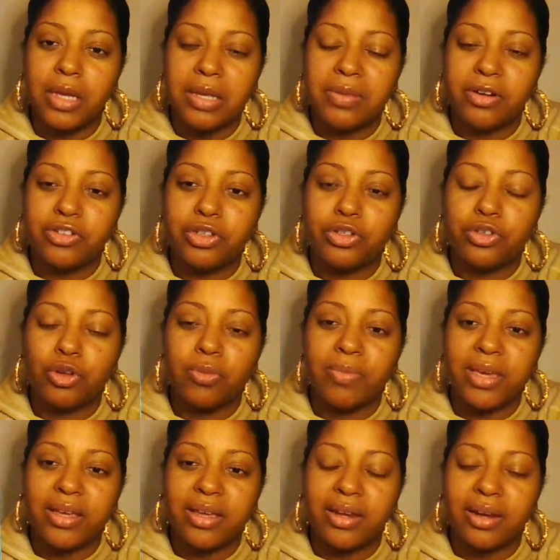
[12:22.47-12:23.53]
There's a
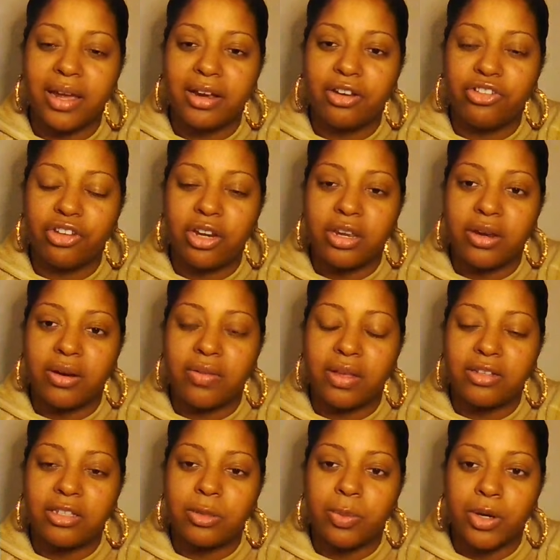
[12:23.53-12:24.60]
soulmate connection here
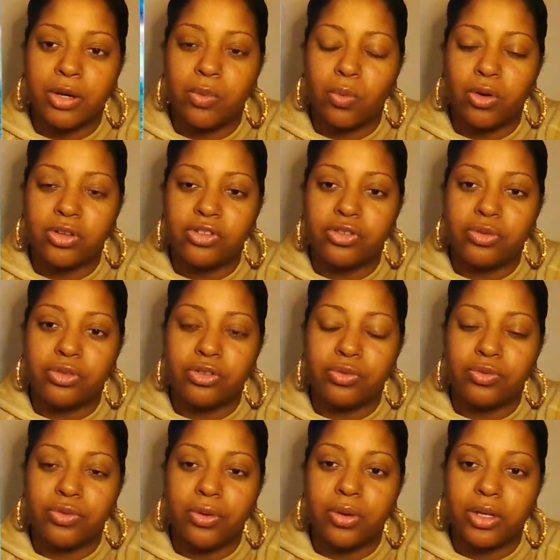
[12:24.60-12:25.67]
that Spirit wants you to
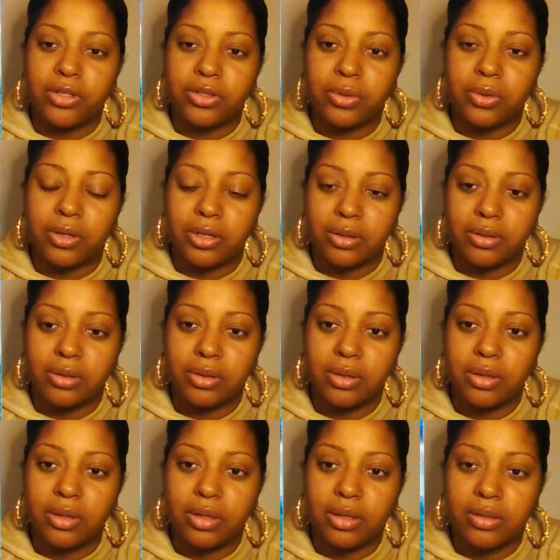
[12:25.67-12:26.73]
focus on.
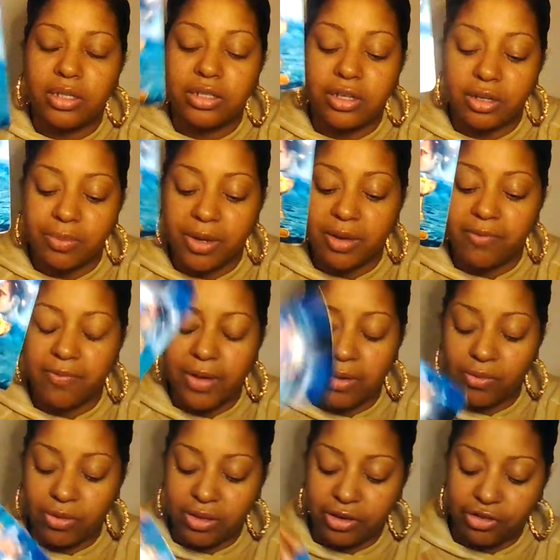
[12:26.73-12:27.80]
This could be a, a
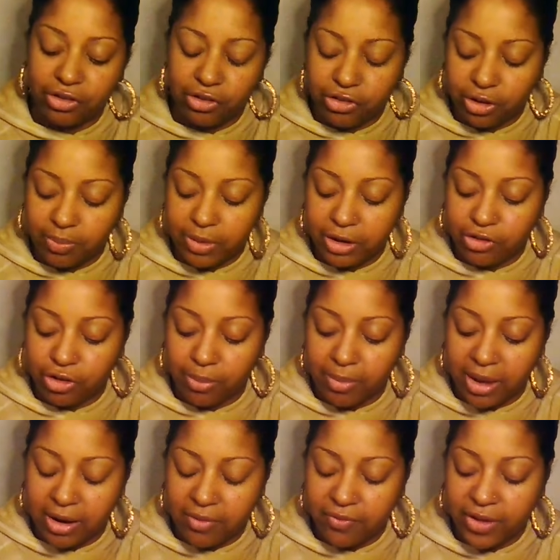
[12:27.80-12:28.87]
relationship that you're
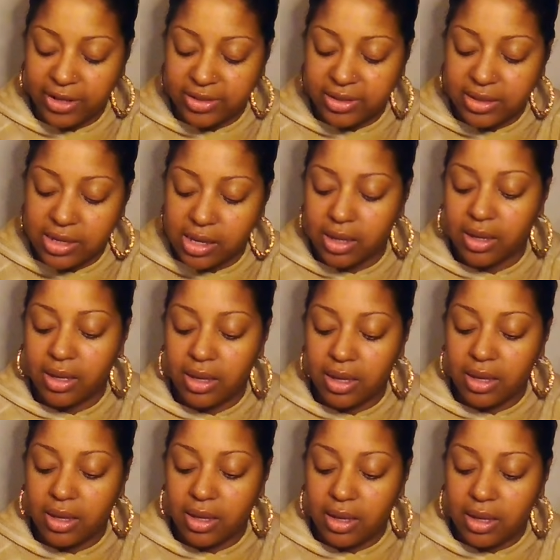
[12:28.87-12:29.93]
manifesting.
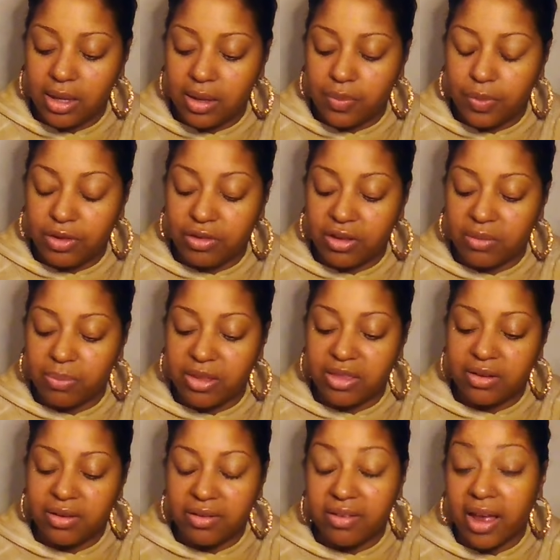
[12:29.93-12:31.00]
This could be
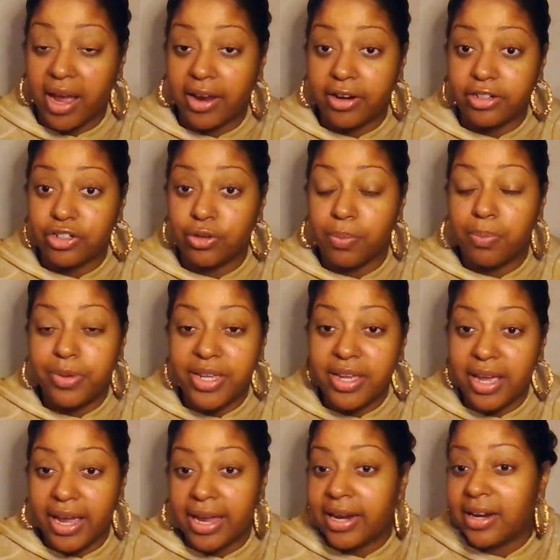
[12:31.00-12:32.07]
the desire to be
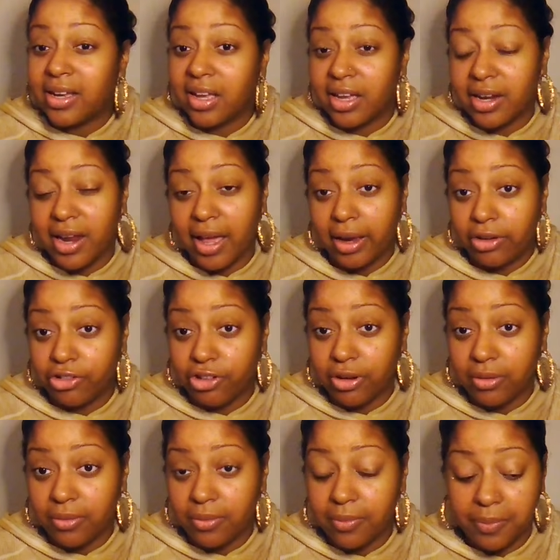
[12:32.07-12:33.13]
in a
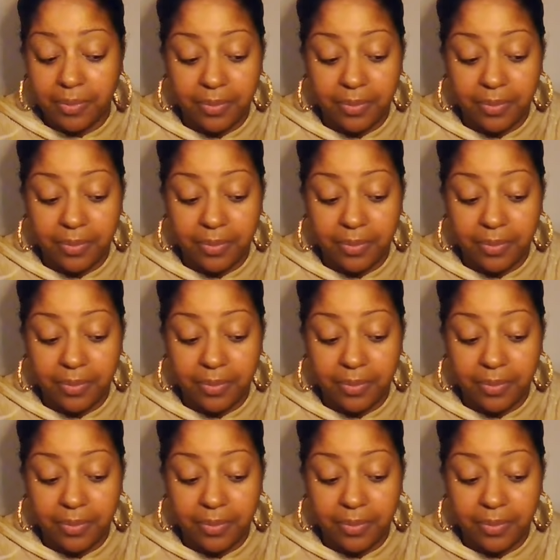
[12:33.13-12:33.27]
connection.